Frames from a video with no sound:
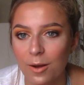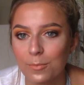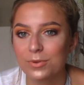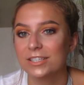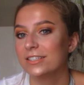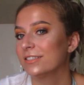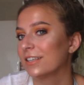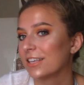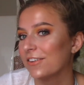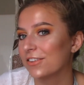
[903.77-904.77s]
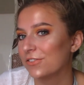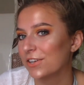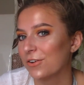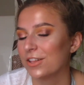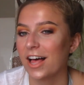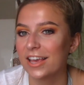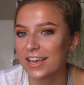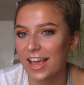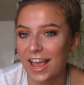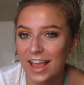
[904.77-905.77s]
Please give this video a
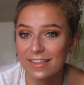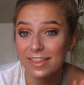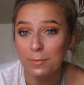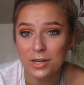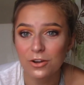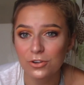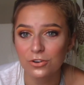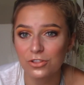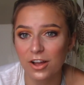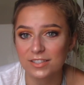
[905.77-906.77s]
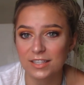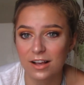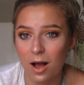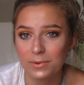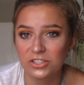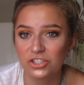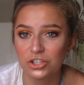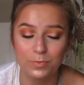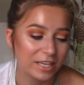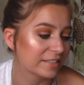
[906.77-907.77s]
like and let me know your thoughts in the comments
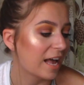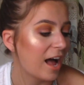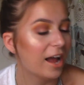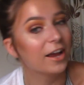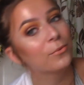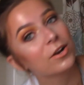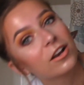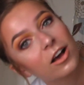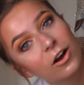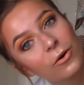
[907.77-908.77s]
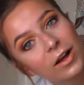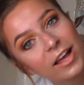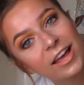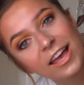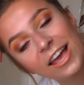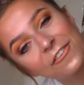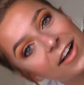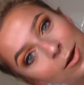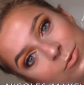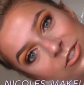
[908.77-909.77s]
too, because I wanna know if
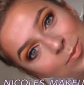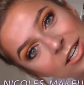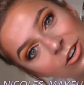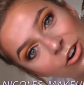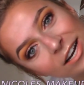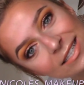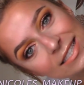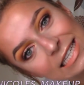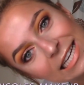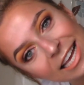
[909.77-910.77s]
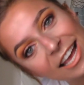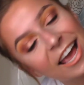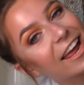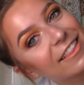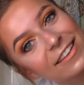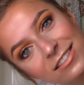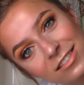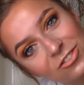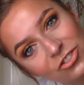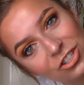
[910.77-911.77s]
I'm just being crazy and this
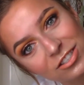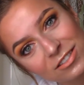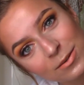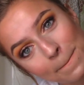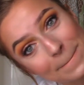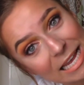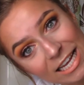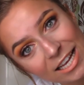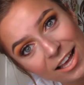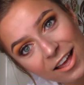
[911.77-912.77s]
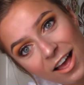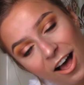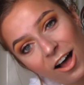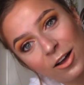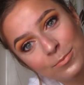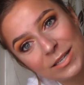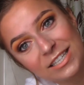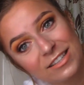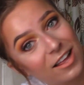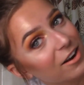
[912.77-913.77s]
is just me,
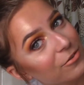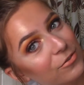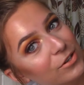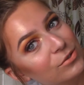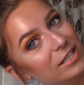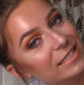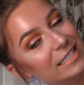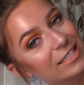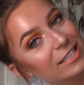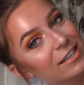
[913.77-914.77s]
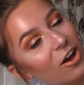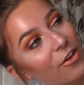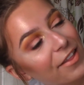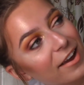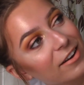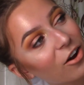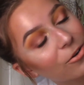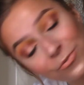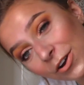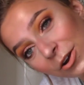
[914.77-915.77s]
because a lot of reviews I see online
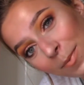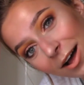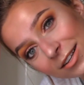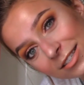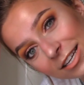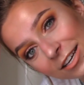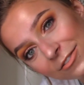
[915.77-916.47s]
are very positive